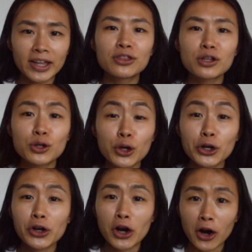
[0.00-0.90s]
in the New
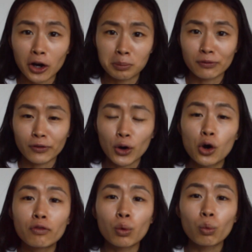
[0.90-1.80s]
York Harbor for
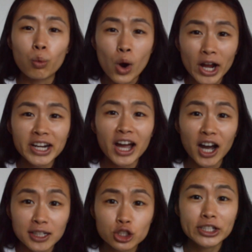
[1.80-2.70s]
over
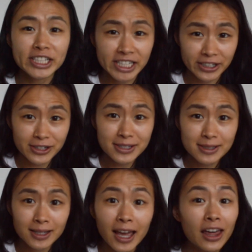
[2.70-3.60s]
100 years?